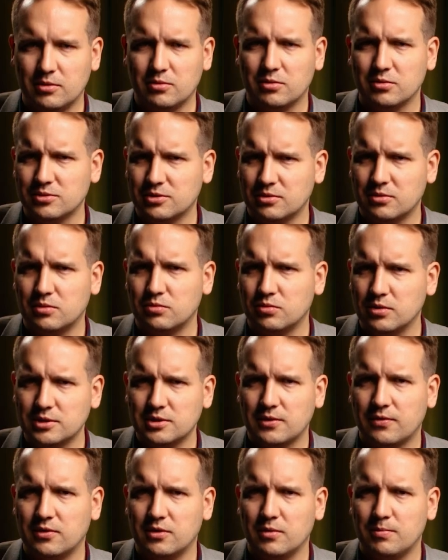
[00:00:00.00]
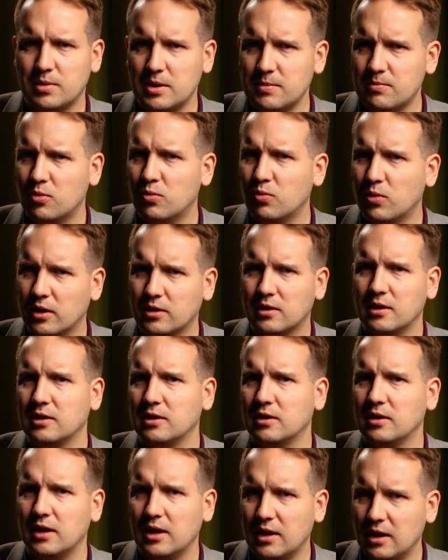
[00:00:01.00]
they're also a risk for the people
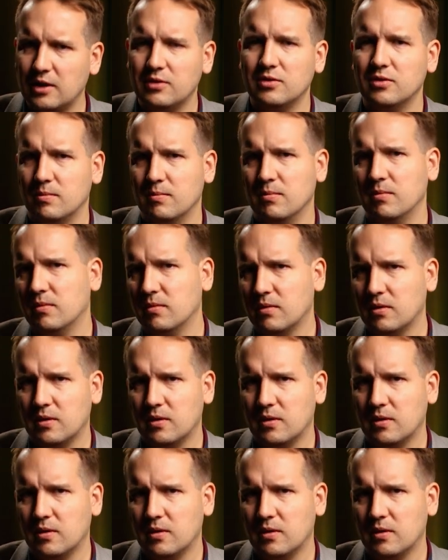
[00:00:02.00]
working in them.